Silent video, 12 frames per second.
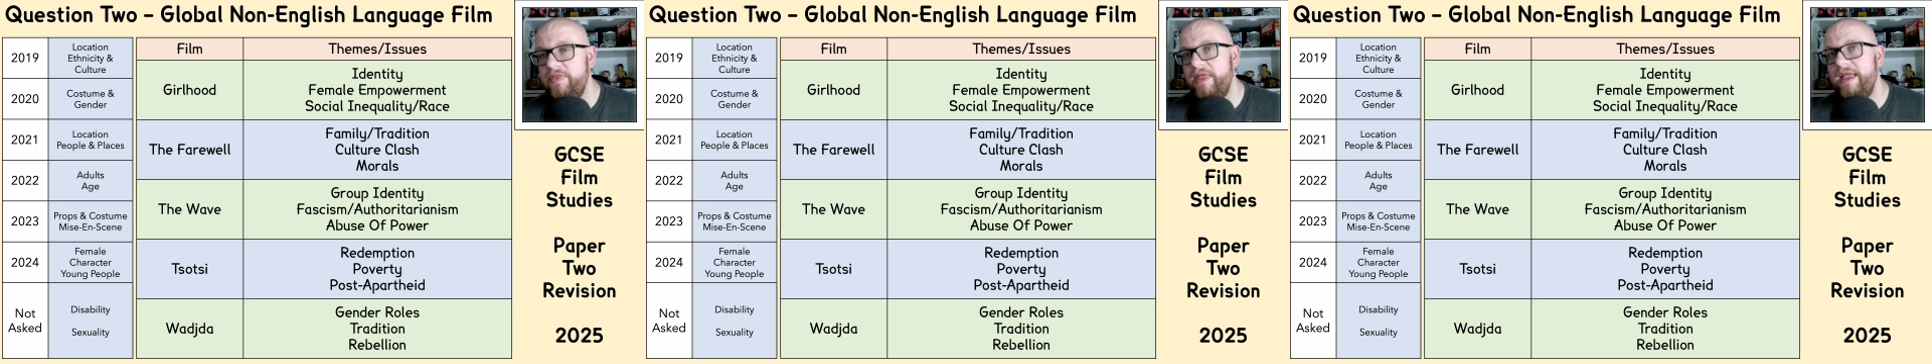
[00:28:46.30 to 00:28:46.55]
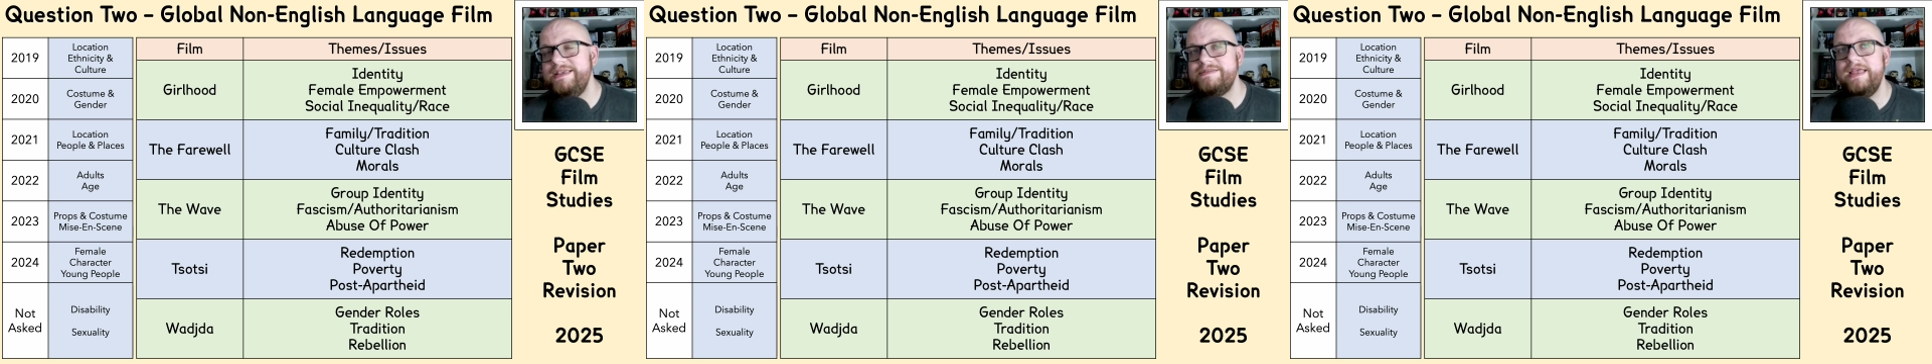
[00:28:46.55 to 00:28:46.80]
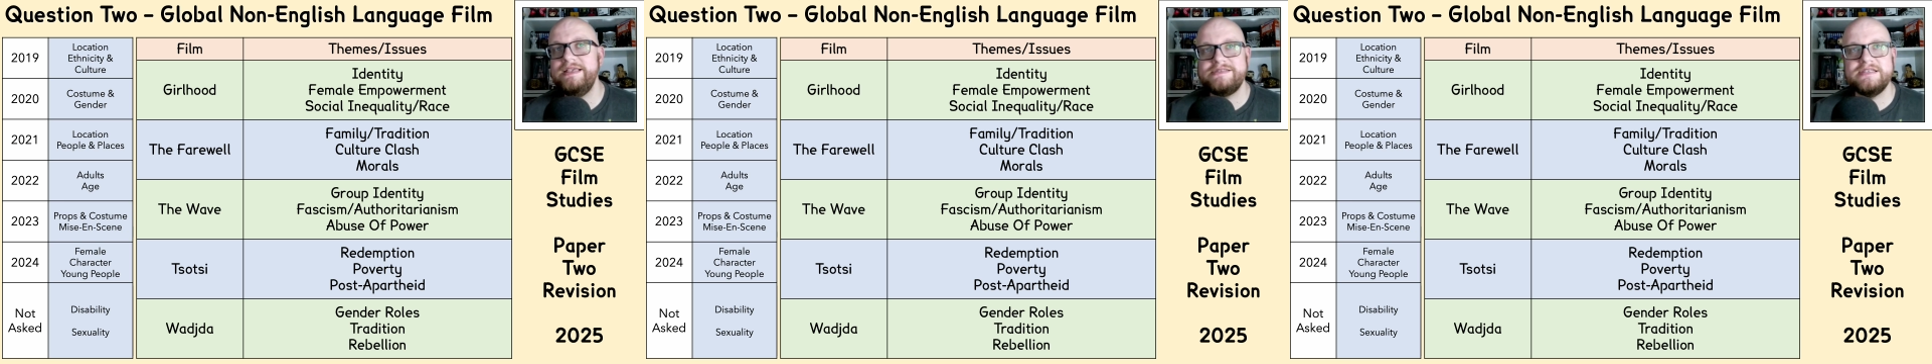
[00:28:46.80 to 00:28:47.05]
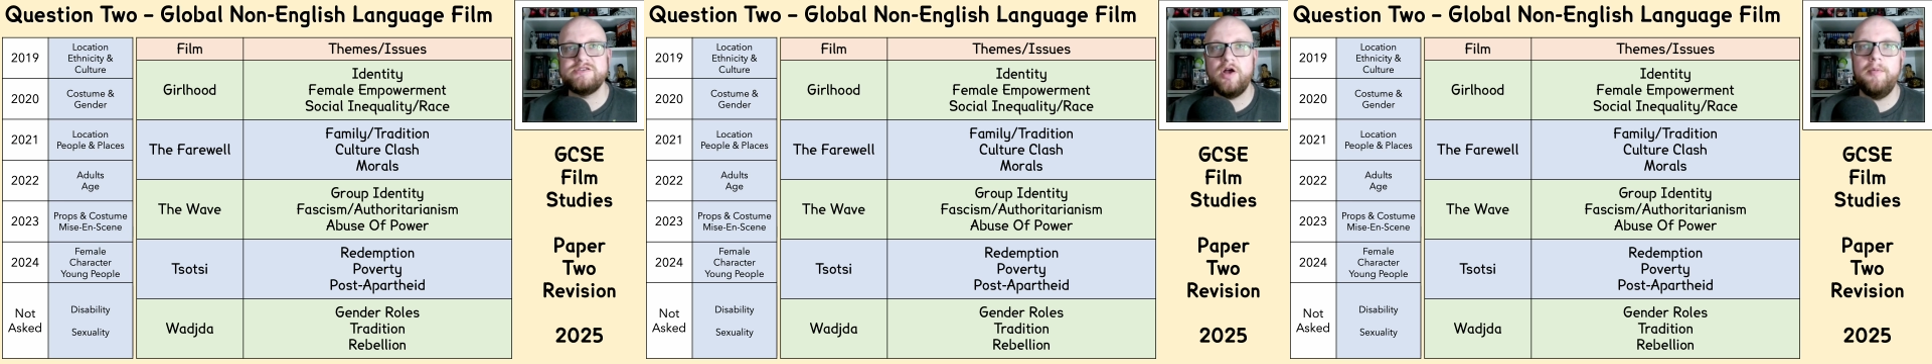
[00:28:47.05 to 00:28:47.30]
is
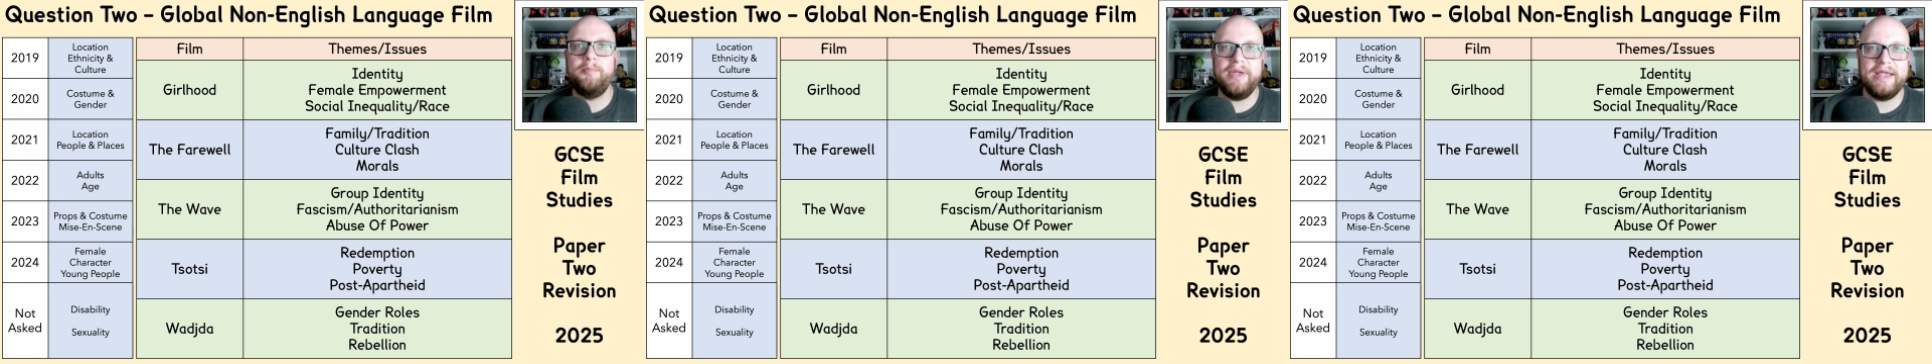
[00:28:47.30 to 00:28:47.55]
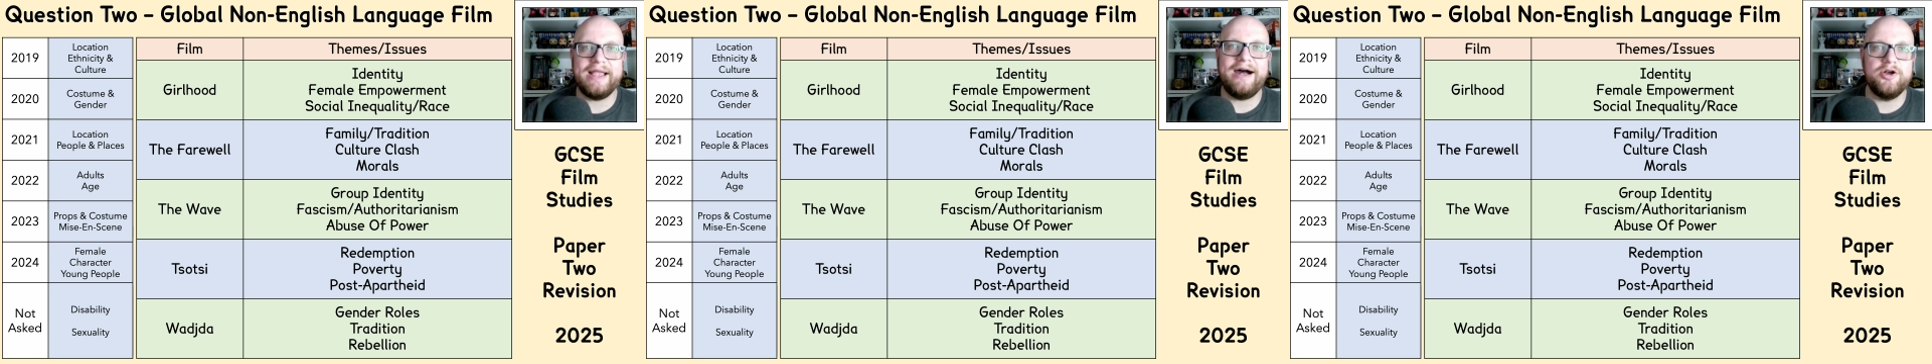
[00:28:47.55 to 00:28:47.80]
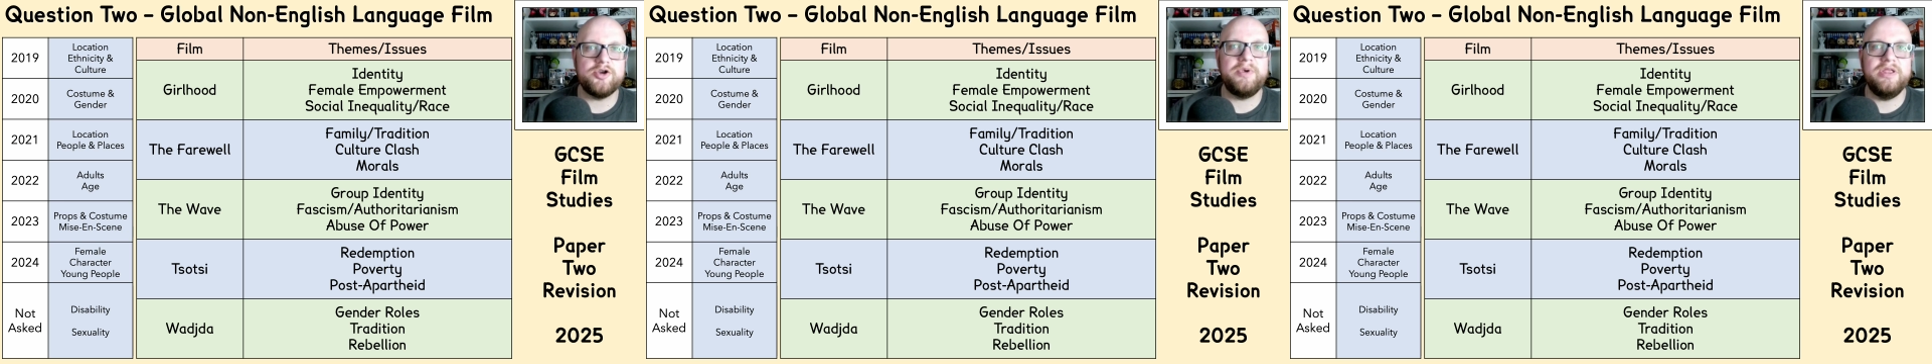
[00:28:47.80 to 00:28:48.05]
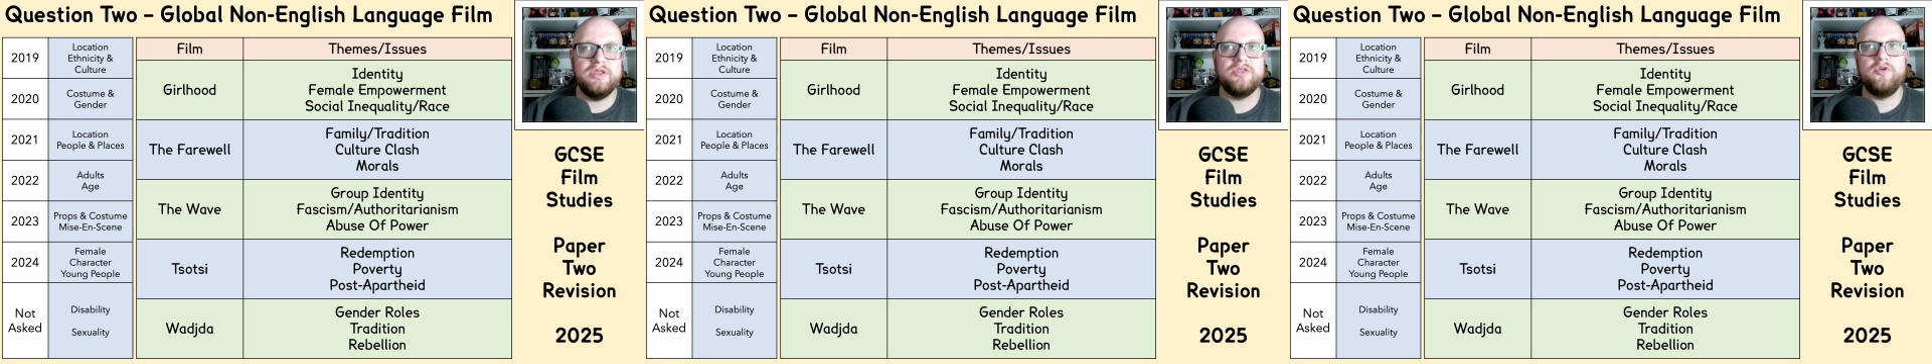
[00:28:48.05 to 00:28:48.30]
the sort of big
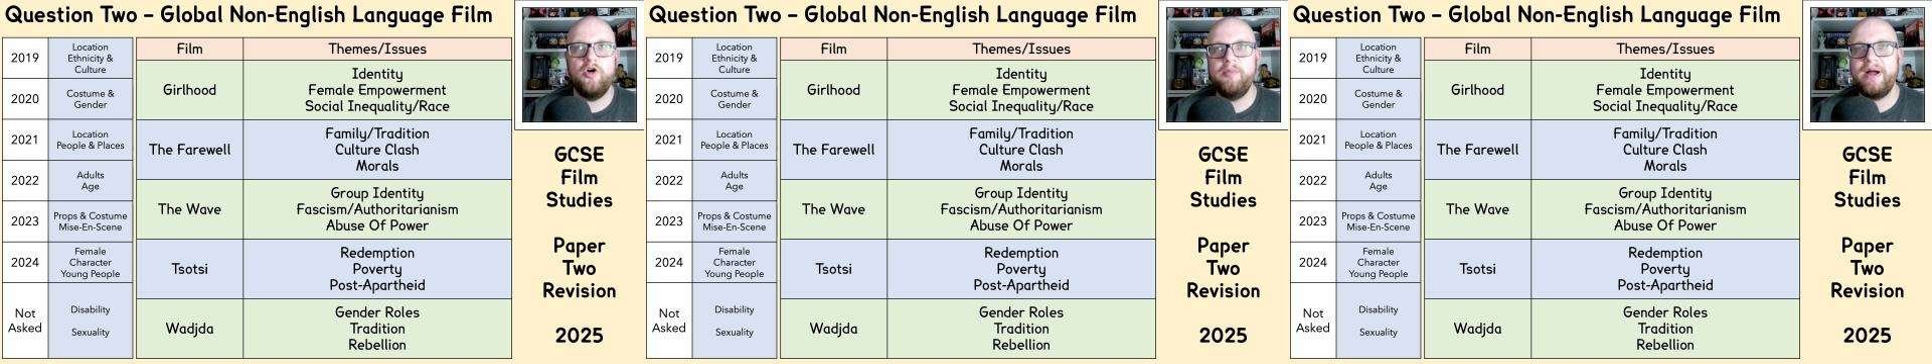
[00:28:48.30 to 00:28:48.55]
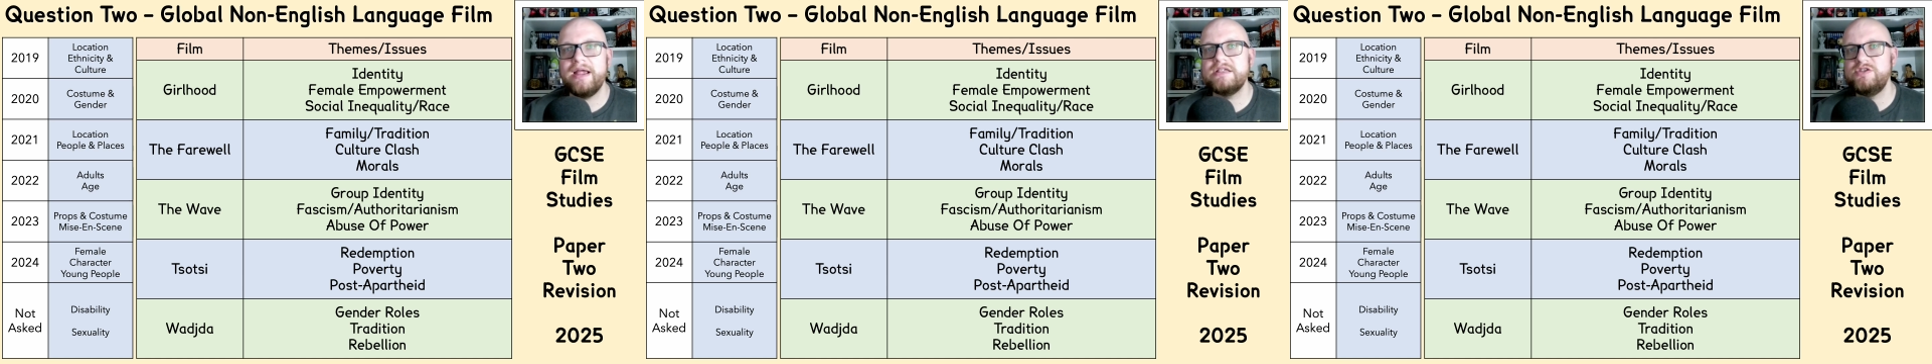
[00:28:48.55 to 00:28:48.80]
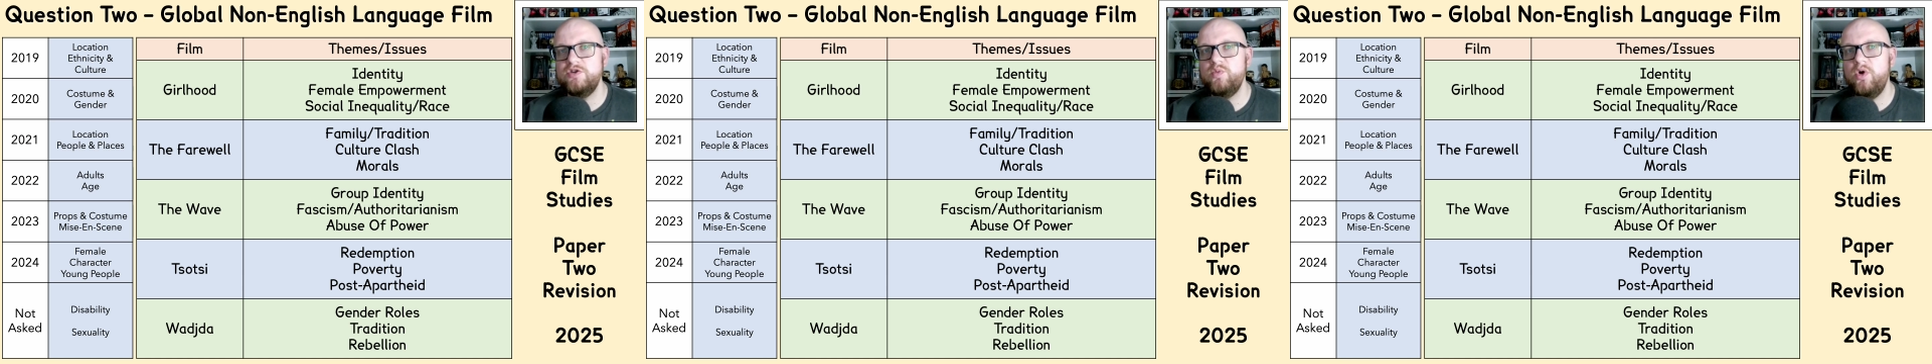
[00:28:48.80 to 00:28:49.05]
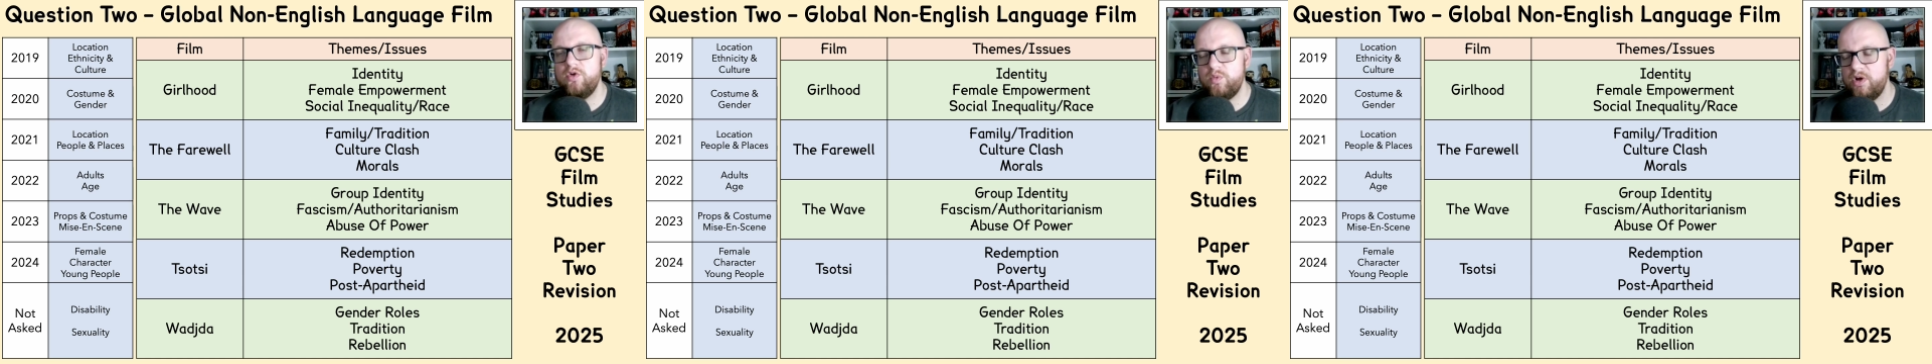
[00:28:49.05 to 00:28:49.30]
allegory and the throwback to
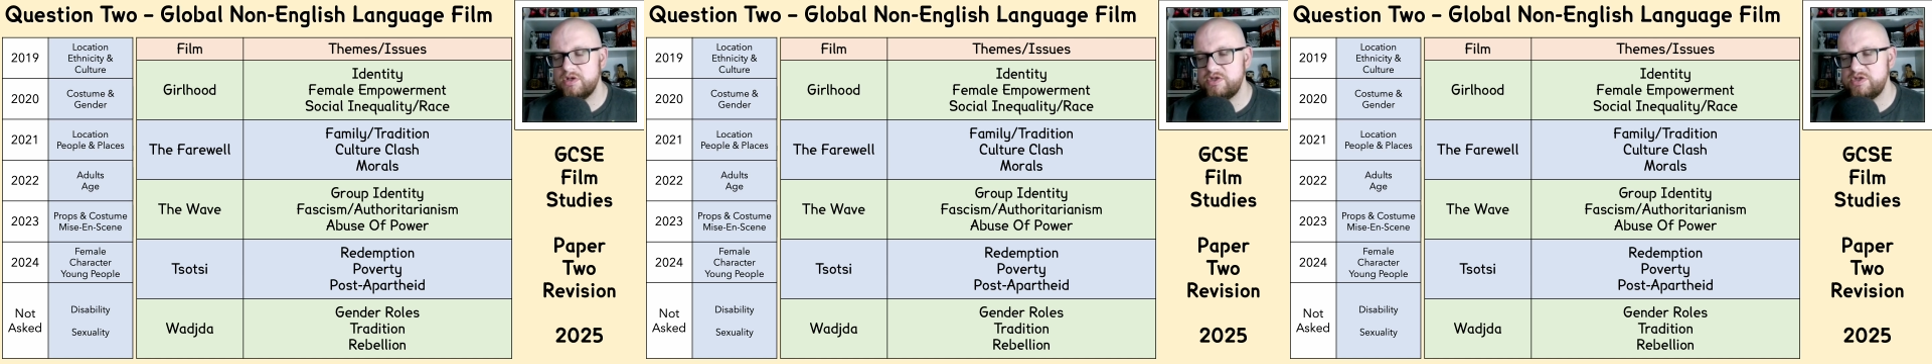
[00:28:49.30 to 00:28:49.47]
World War